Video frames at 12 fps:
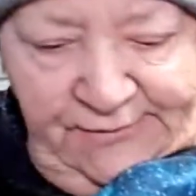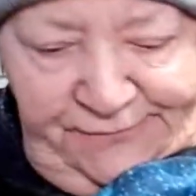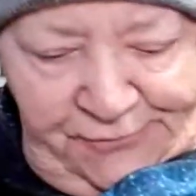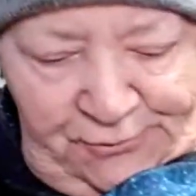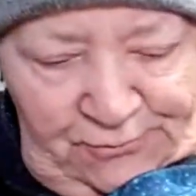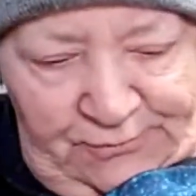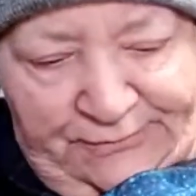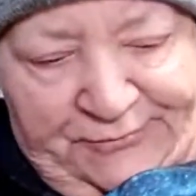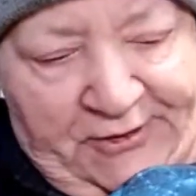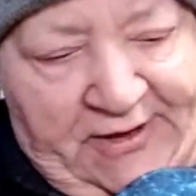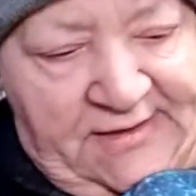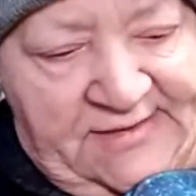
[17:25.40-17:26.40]
if you, if
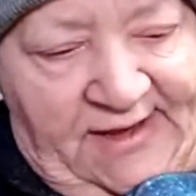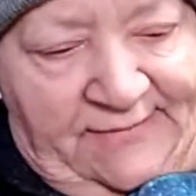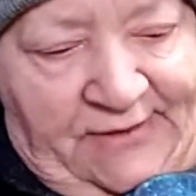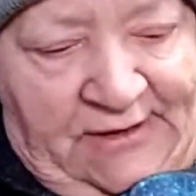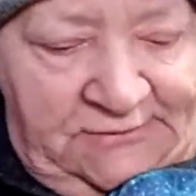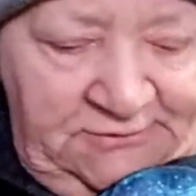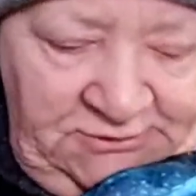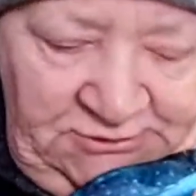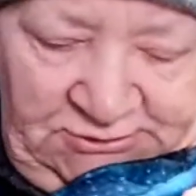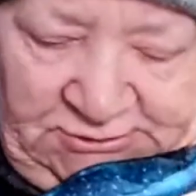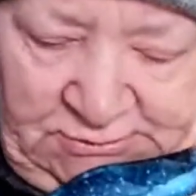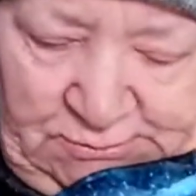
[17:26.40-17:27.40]
the kids have a,
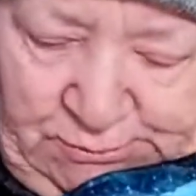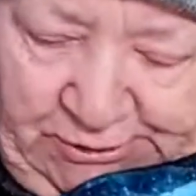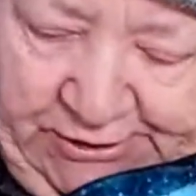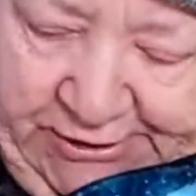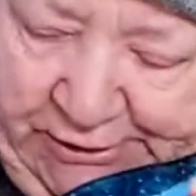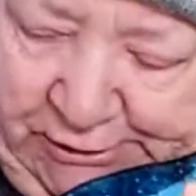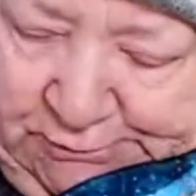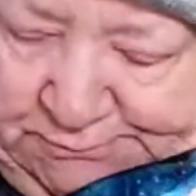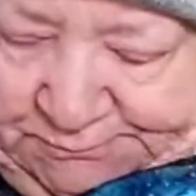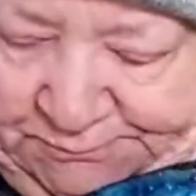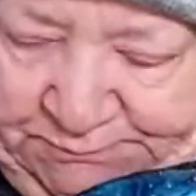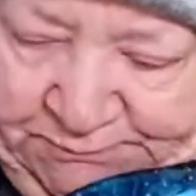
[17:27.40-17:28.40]
where did it go?